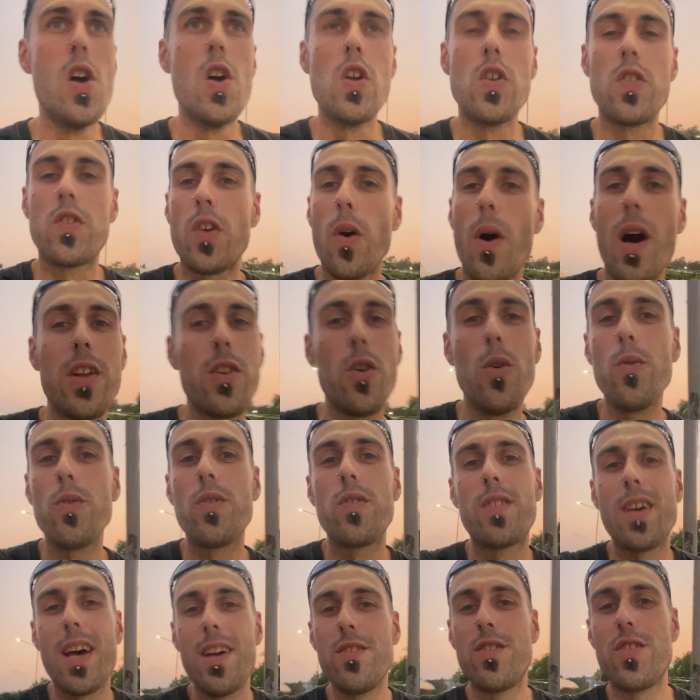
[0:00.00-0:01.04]
So I don't
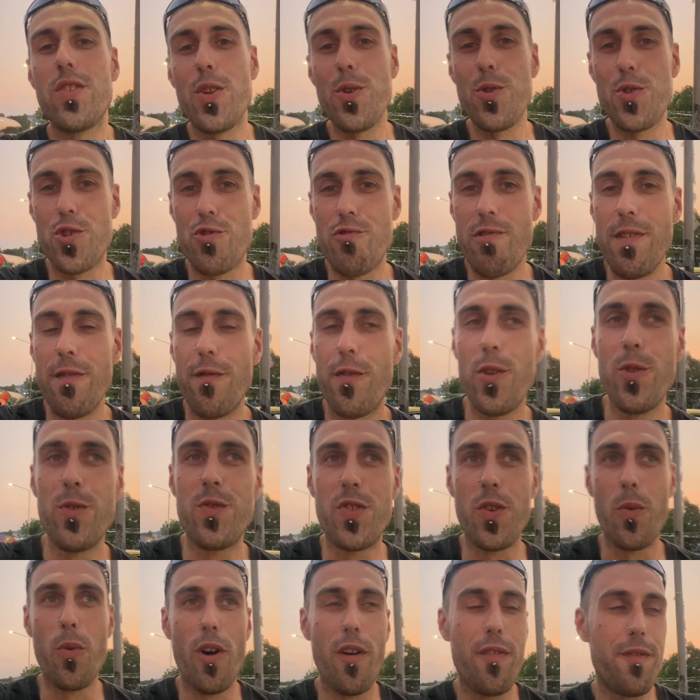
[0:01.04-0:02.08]
tend to do street food
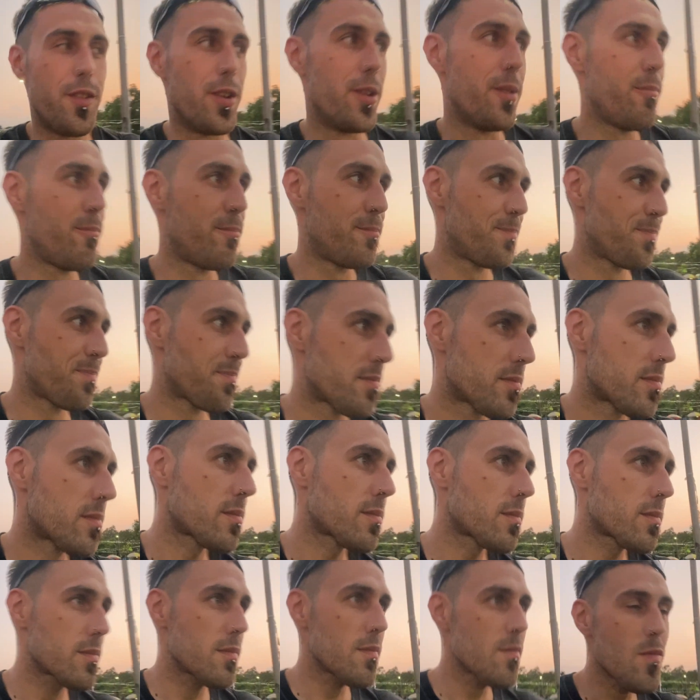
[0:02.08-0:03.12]
too often.
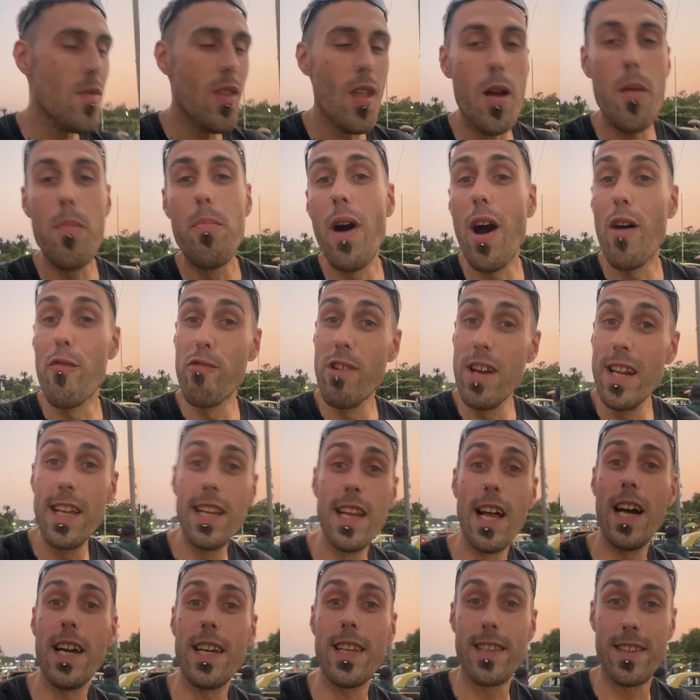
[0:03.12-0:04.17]
But I really
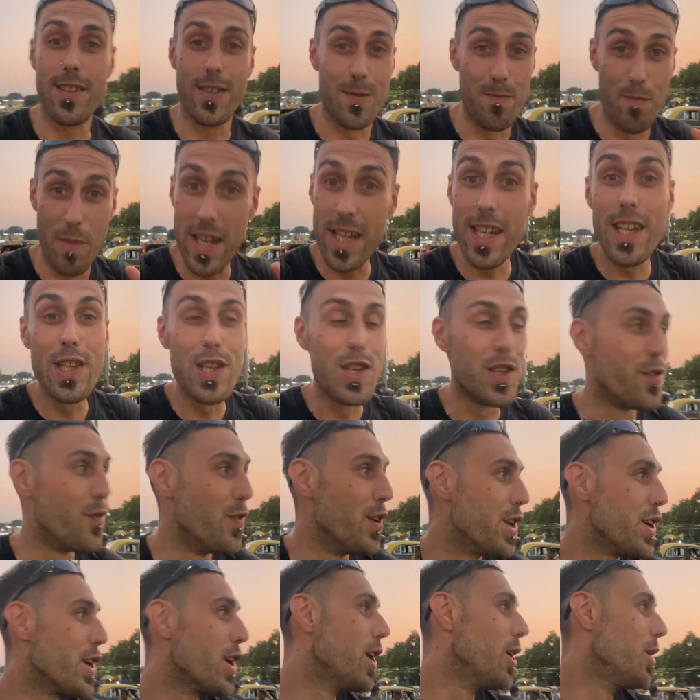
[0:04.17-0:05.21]
like making this
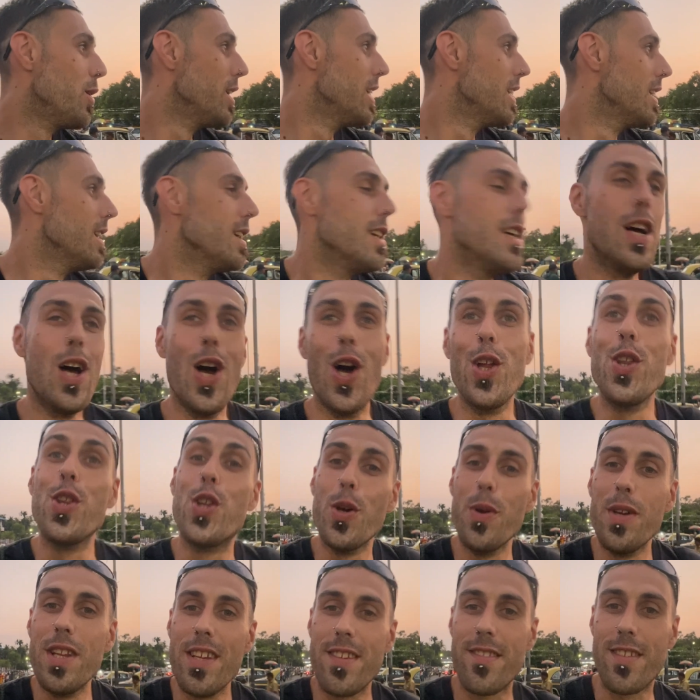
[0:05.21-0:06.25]
video and
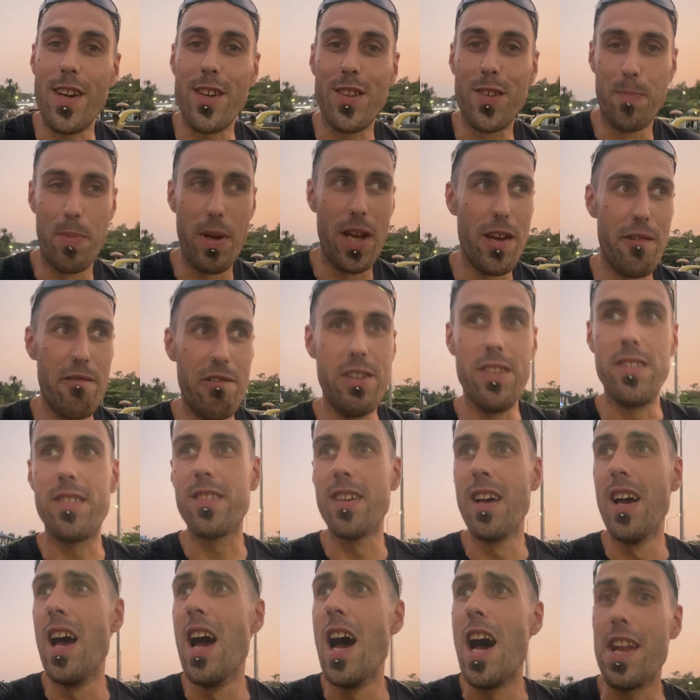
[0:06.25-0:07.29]
doing this experience
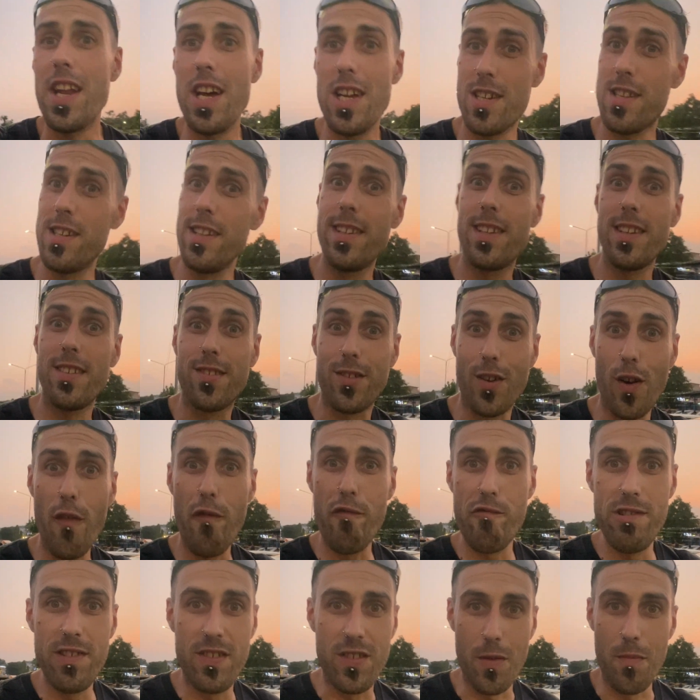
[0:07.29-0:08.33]
and actually
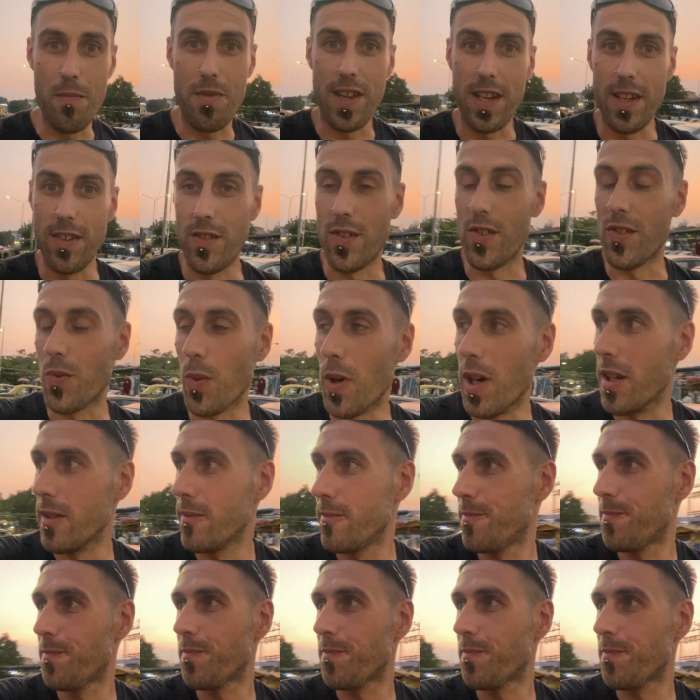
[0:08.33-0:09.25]
discovering some things as well.